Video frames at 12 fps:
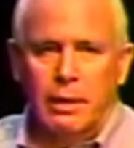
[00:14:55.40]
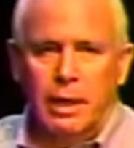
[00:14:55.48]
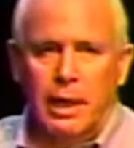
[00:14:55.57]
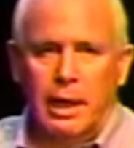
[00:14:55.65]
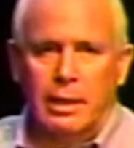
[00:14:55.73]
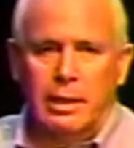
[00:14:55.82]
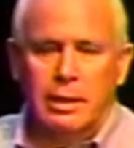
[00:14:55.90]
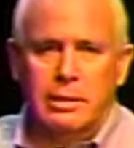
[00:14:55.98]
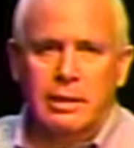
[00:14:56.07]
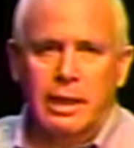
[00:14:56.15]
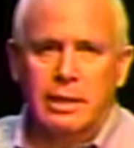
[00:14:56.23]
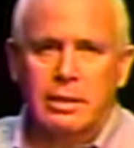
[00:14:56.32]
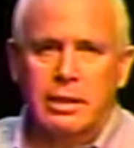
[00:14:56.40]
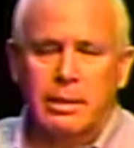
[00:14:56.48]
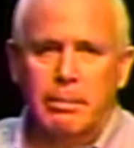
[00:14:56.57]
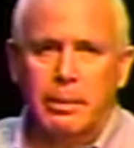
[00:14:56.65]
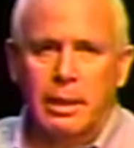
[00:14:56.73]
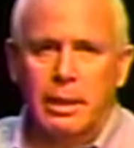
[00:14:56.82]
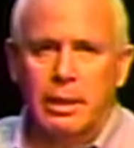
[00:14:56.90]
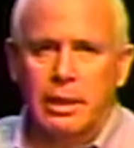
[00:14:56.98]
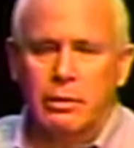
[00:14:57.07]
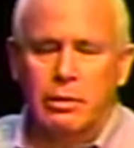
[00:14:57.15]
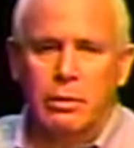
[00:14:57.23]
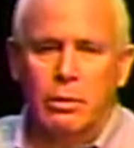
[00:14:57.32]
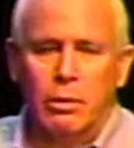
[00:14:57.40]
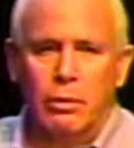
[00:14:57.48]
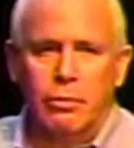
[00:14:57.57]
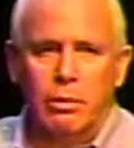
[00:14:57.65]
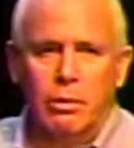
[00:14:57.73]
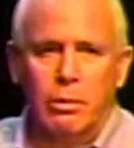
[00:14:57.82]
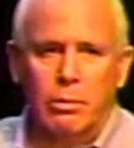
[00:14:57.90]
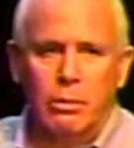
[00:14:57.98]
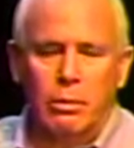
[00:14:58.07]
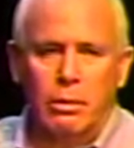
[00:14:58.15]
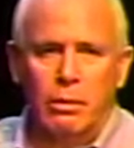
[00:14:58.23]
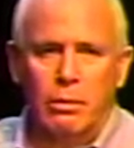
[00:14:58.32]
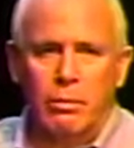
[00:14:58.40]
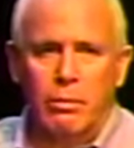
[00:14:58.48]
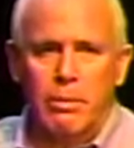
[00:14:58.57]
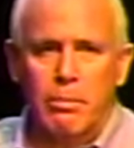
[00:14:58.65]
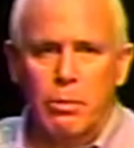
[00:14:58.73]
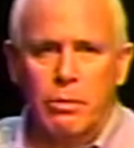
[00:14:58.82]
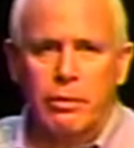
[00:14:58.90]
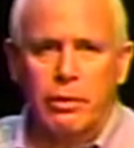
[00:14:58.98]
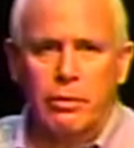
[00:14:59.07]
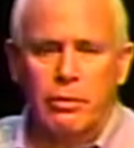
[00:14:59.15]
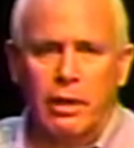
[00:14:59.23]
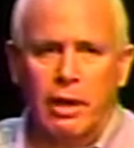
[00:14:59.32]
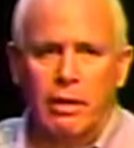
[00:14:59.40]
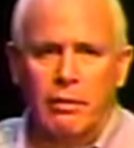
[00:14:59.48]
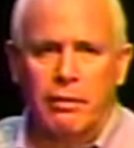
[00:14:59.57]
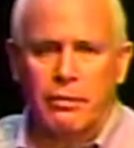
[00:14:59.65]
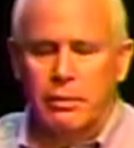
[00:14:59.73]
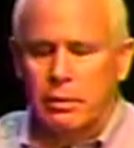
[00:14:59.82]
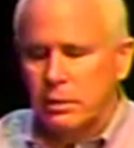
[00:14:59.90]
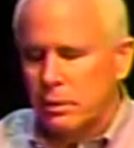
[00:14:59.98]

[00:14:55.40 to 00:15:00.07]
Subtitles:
And it takes the ability to also remove yourself